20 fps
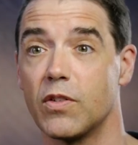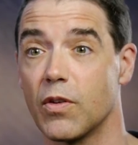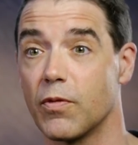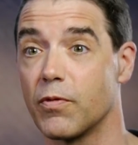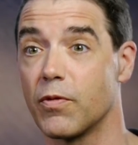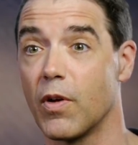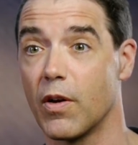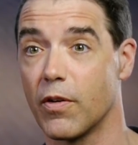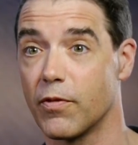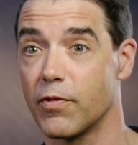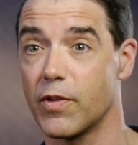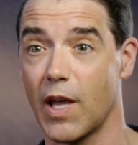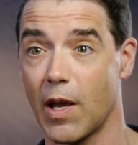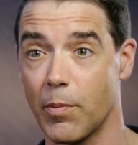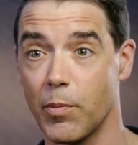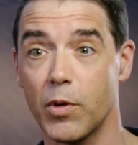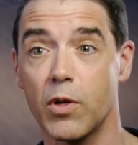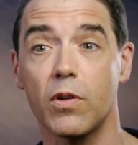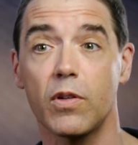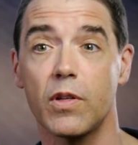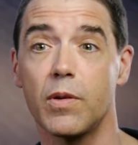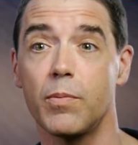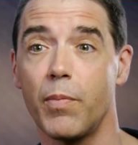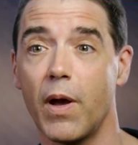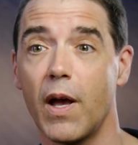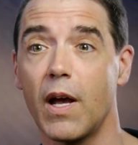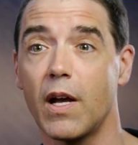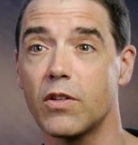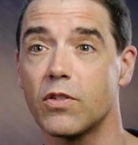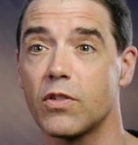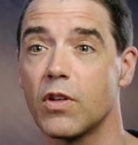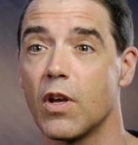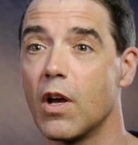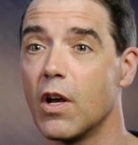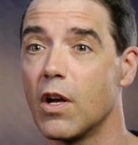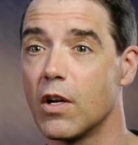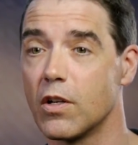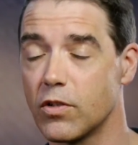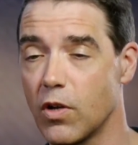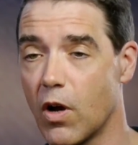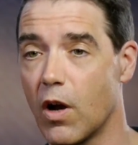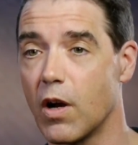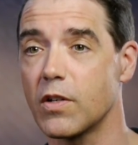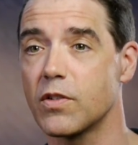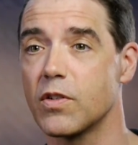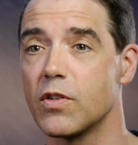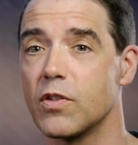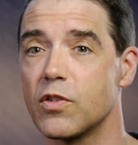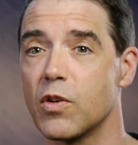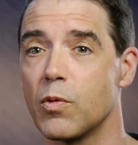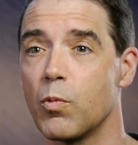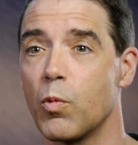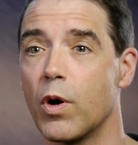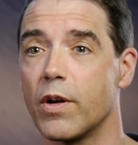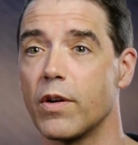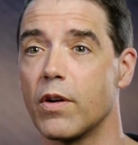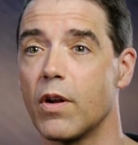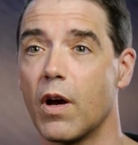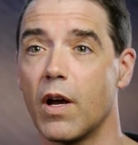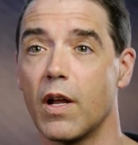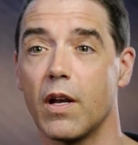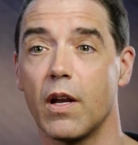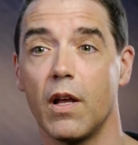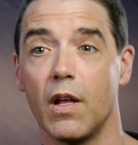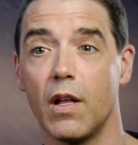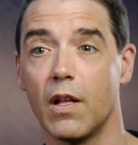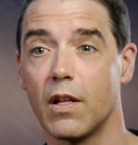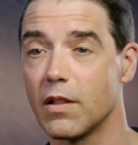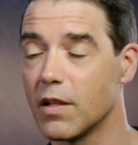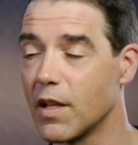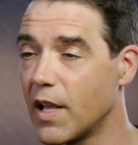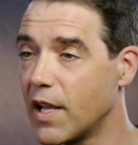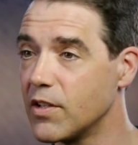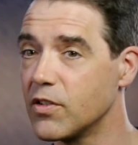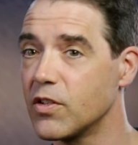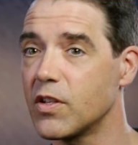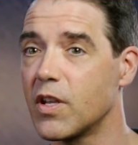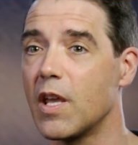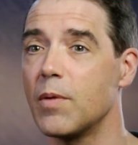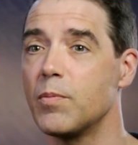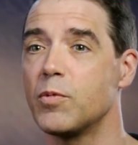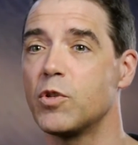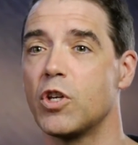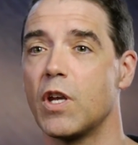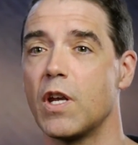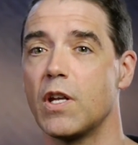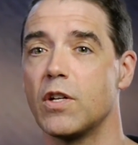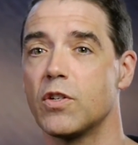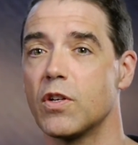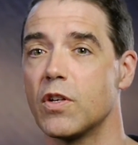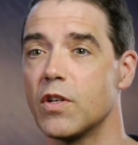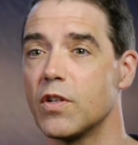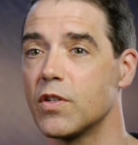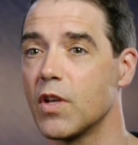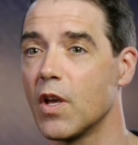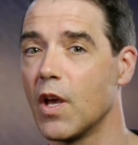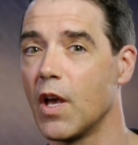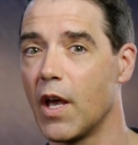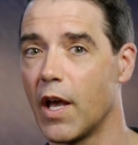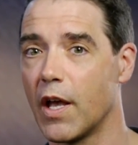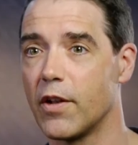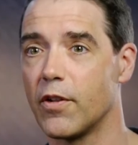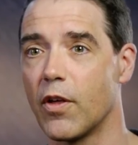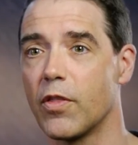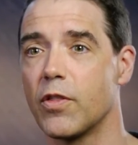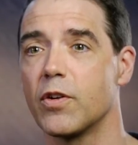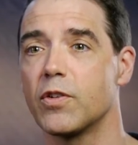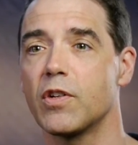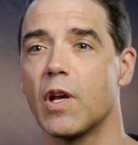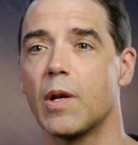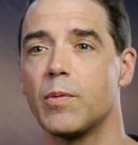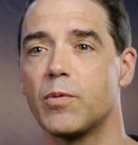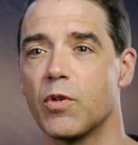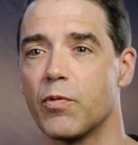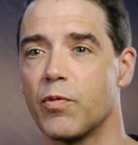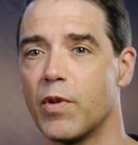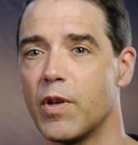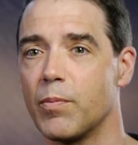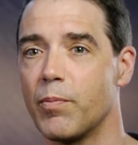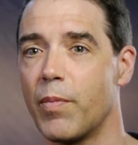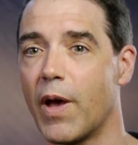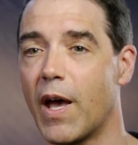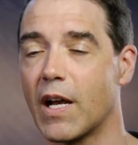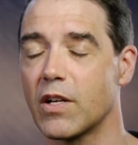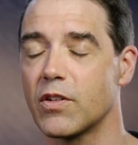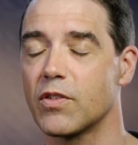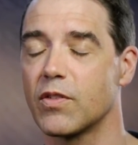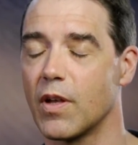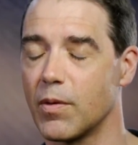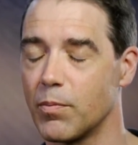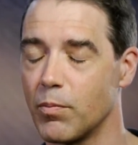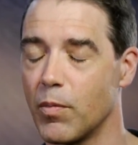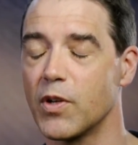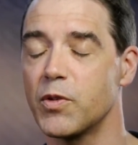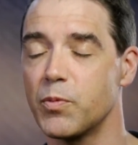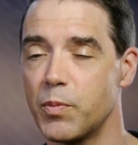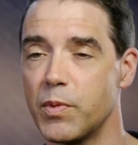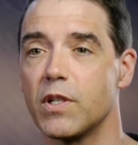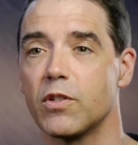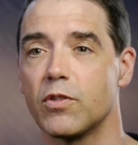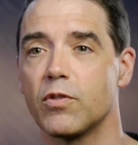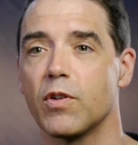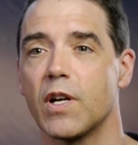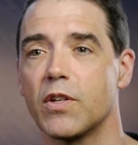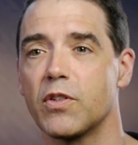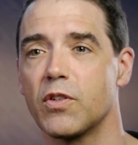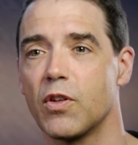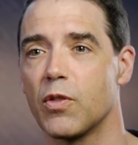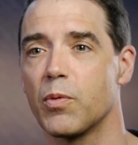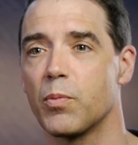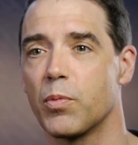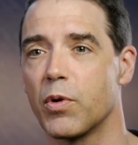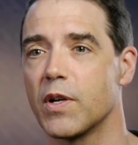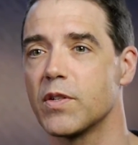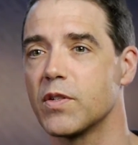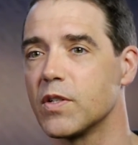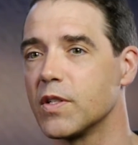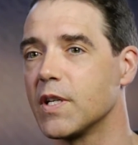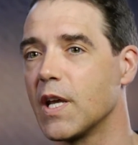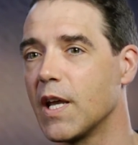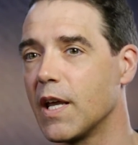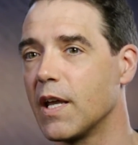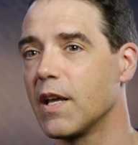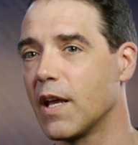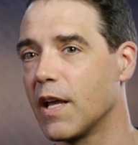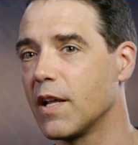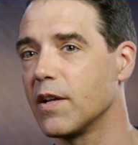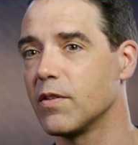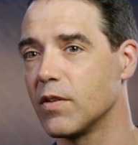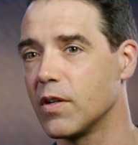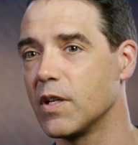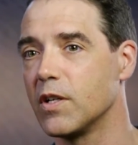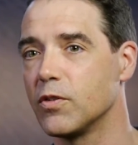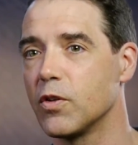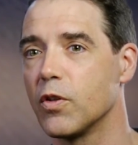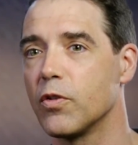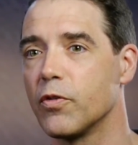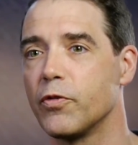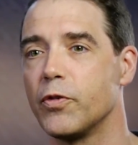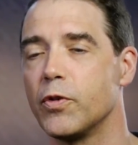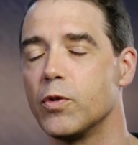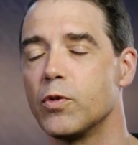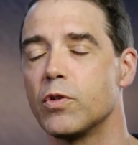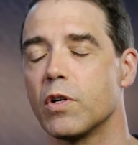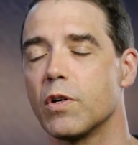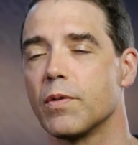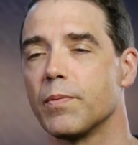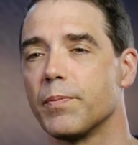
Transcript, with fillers: of chemical impacts, toxins and whatnot, landscape changes, and other types of impacts that must be addressed in the present day and into the future.